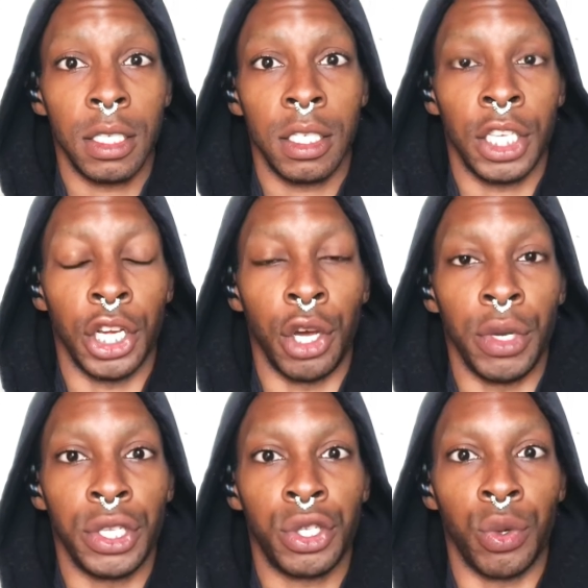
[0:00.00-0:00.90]
you know,
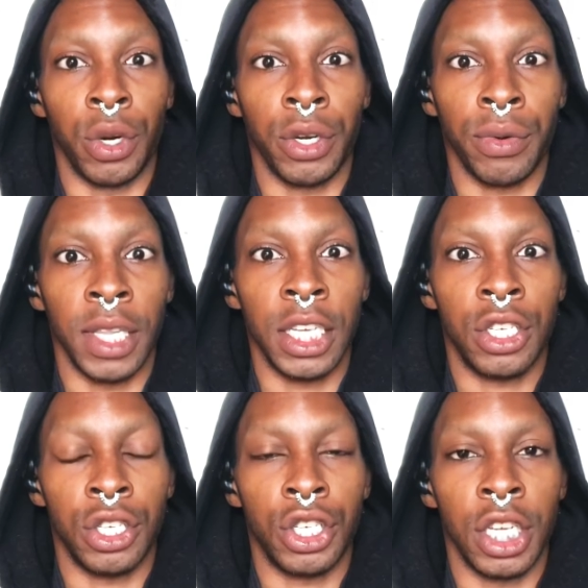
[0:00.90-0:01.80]
historic
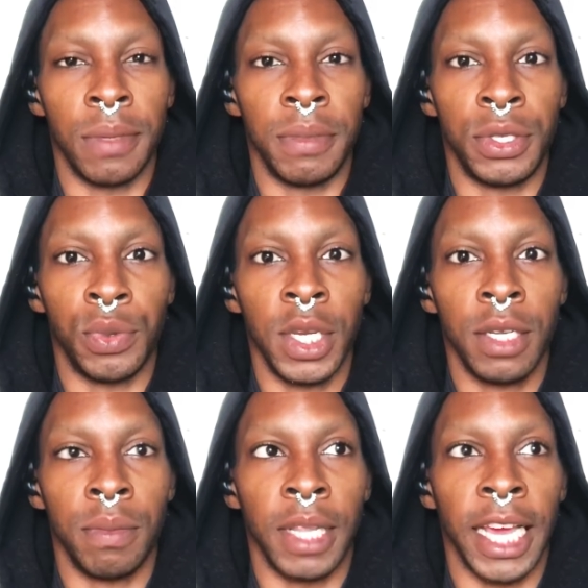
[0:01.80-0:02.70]
relationship
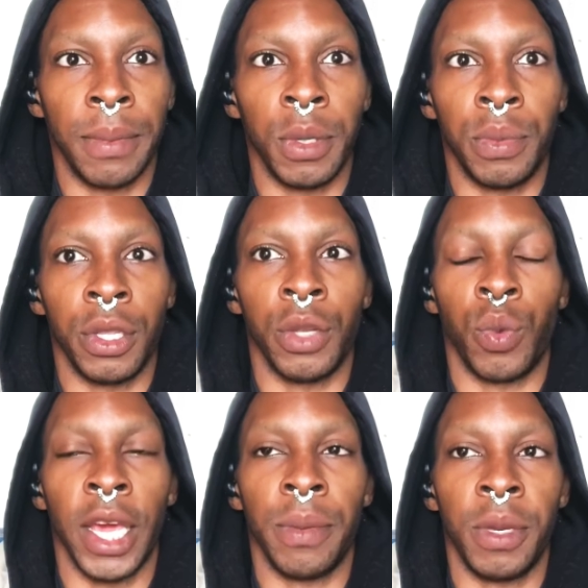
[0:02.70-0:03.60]
between black people and
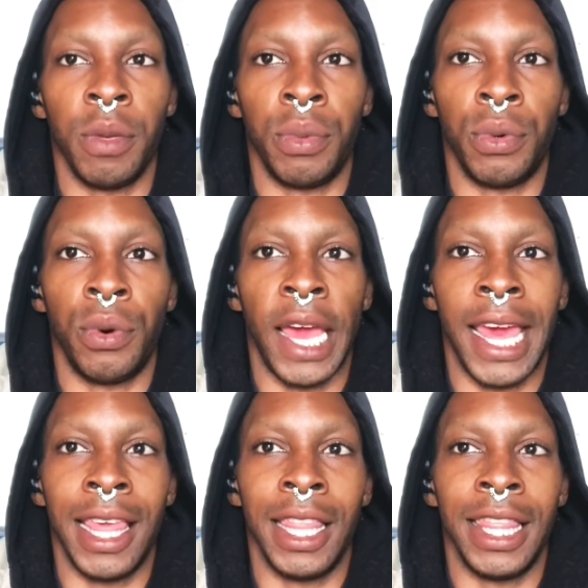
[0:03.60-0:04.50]
white people
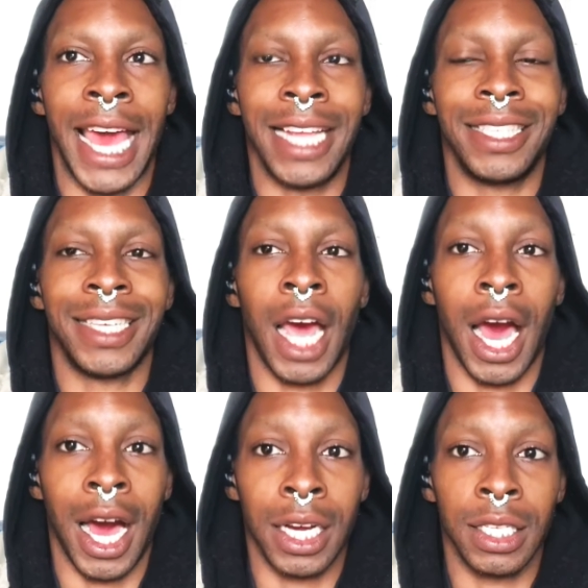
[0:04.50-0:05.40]
and that
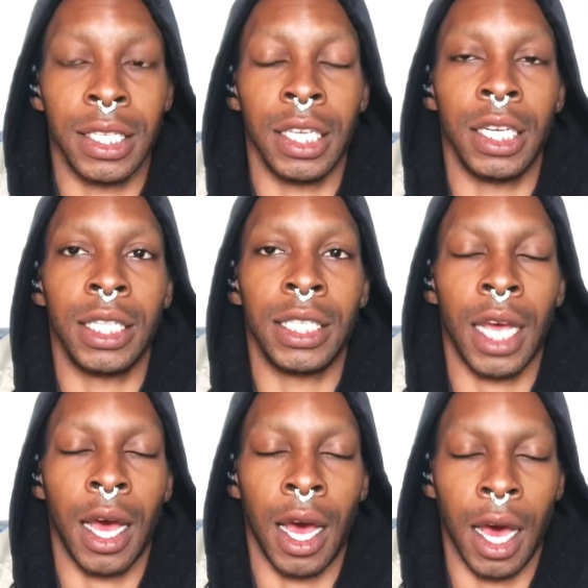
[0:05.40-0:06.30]
toxic,
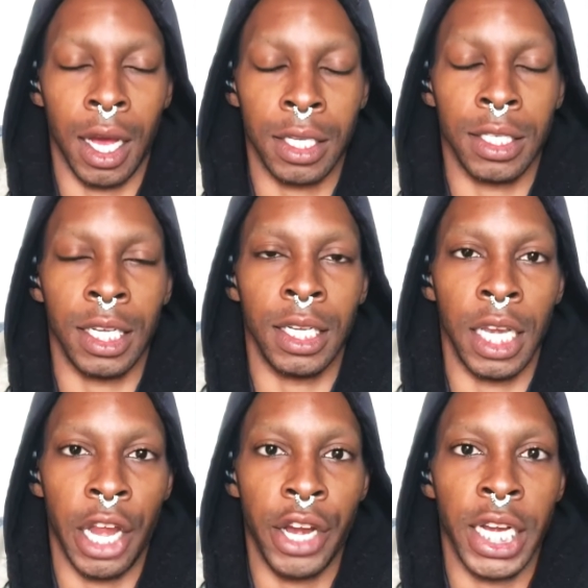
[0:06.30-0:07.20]
toxic
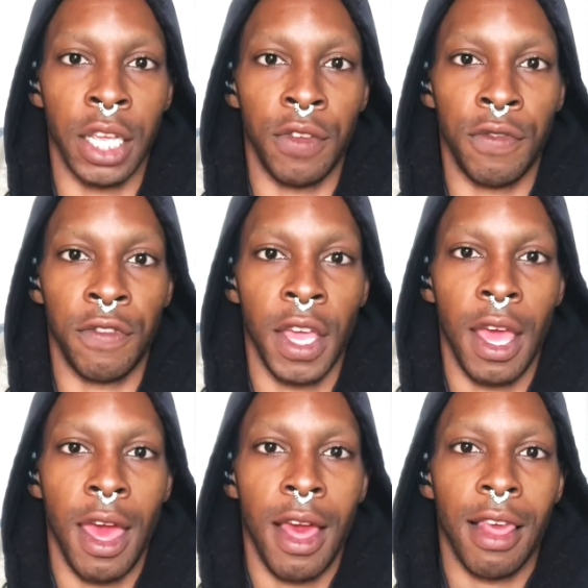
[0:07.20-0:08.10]
narrative
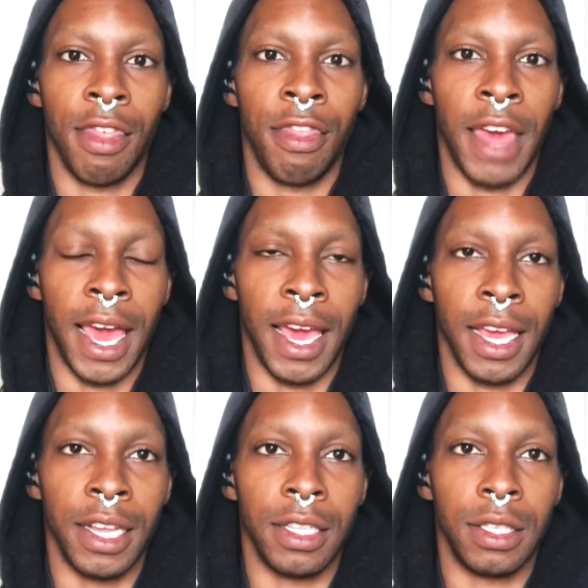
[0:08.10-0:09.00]

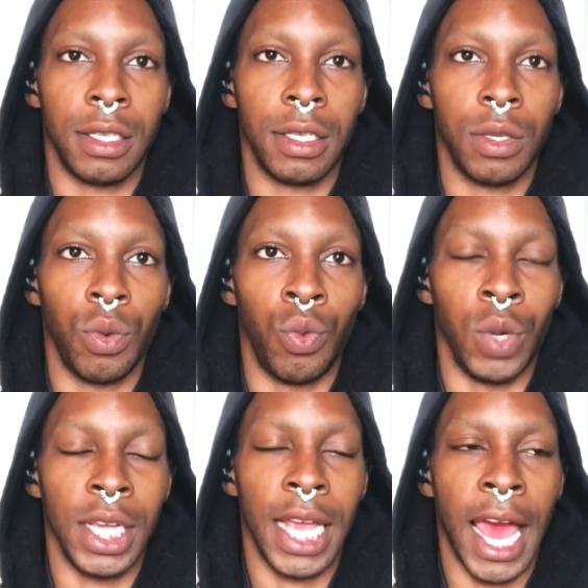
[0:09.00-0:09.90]
that
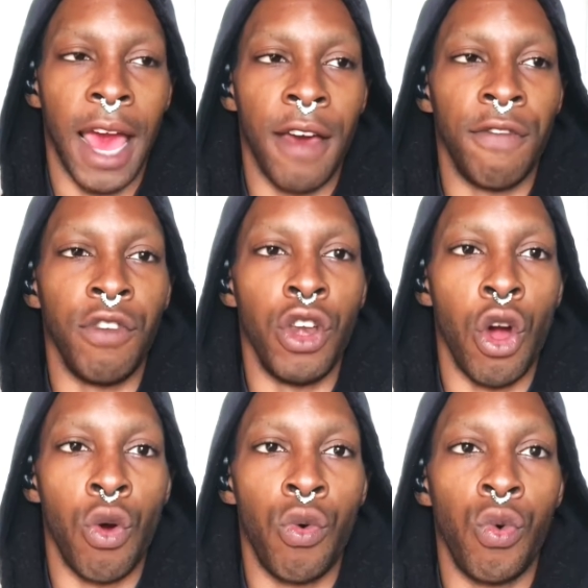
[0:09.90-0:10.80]
we have
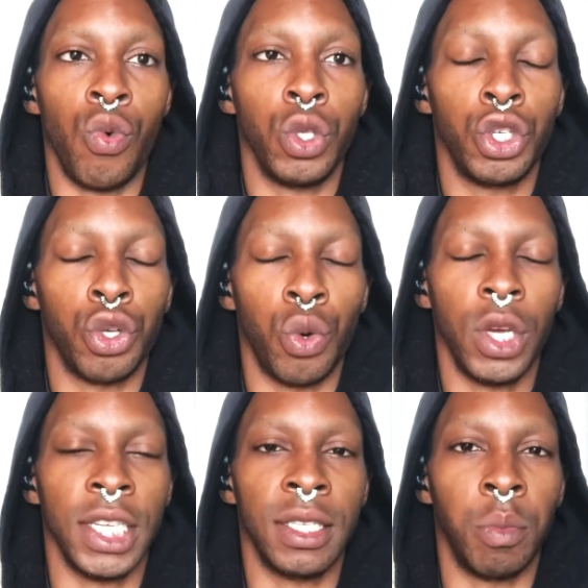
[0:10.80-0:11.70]
no
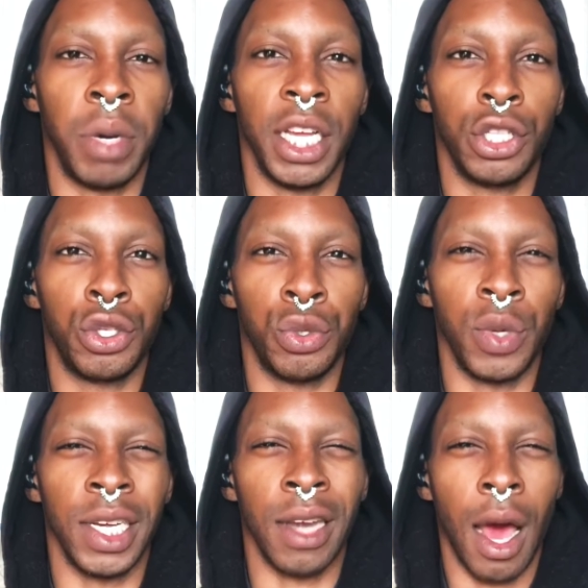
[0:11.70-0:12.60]
choice but to
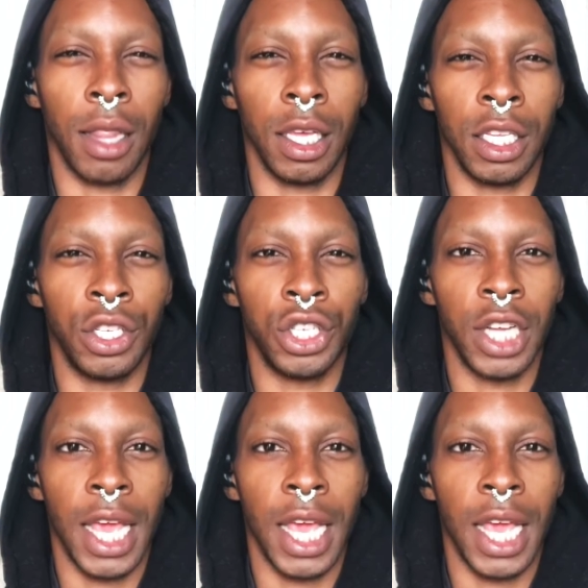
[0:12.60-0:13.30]
acknowledge